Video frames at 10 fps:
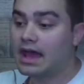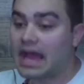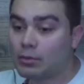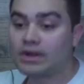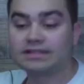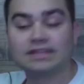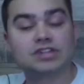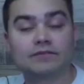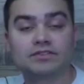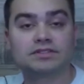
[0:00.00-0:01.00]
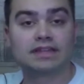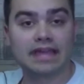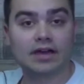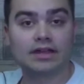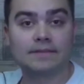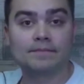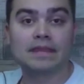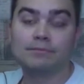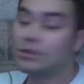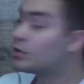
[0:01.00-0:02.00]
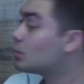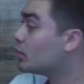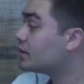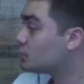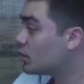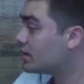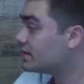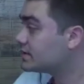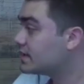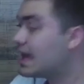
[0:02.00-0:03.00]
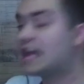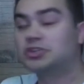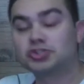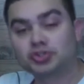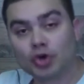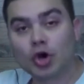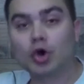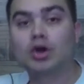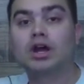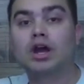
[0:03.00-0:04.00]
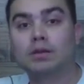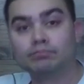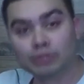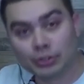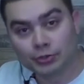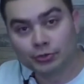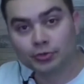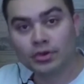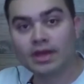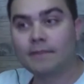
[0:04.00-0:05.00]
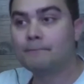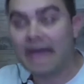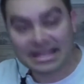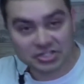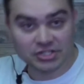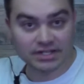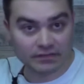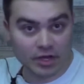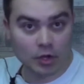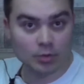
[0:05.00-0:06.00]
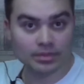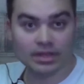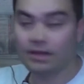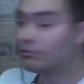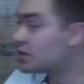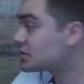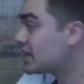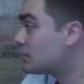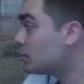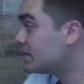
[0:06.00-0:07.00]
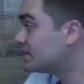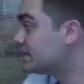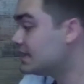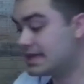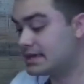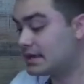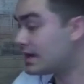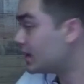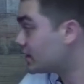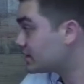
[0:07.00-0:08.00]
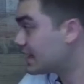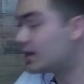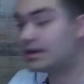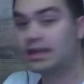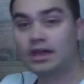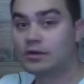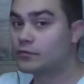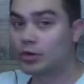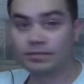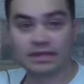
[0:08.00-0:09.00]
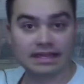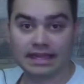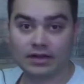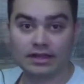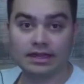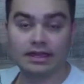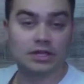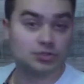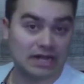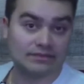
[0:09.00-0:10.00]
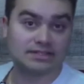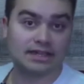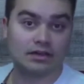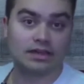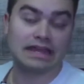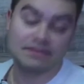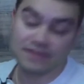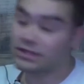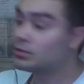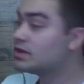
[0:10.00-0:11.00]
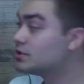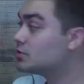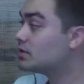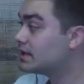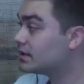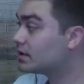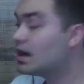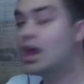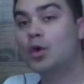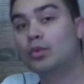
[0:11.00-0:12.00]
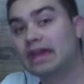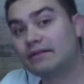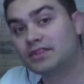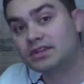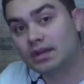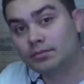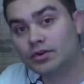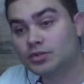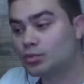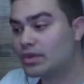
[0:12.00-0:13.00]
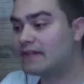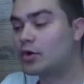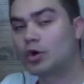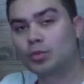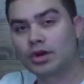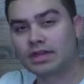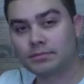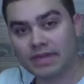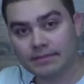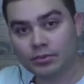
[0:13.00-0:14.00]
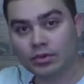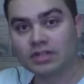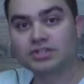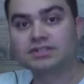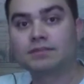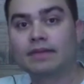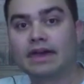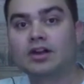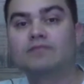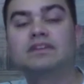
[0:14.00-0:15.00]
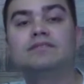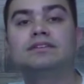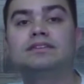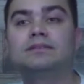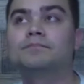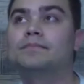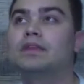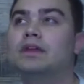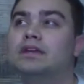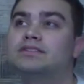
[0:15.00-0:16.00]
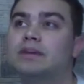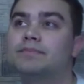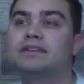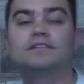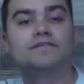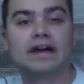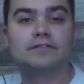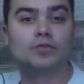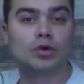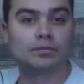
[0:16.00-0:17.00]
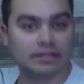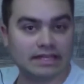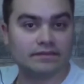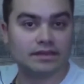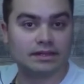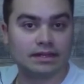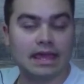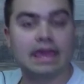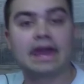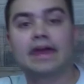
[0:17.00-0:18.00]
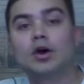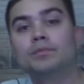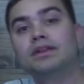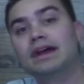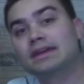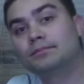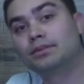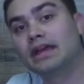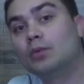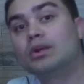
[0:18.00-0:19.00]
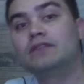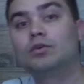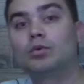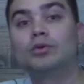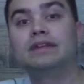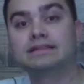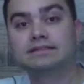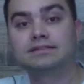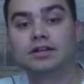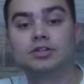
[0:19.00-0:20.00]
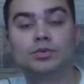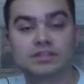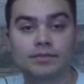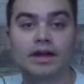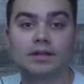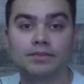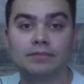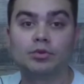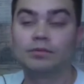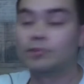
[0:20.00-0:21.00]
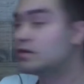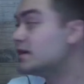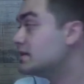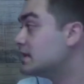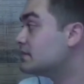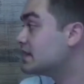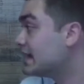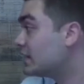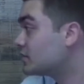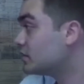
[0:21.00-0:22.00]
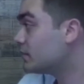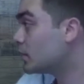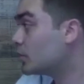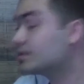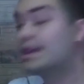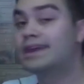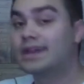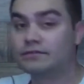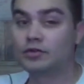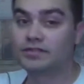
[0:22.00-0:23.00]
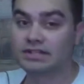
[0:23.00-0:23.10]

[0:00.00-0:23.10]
I want to see Jefferson County be what it once was, a strong blue bastion of hope, much like what we see in Harris County, Fort Bend County, and Travis County. And I think that we can do it here. We have the numbers, we have hardworking people. It's just a matter of giving them something to fight for and believe in. And I hope that I can play whatever role necessary to inspire people and motivate them to get out to the polls and vote for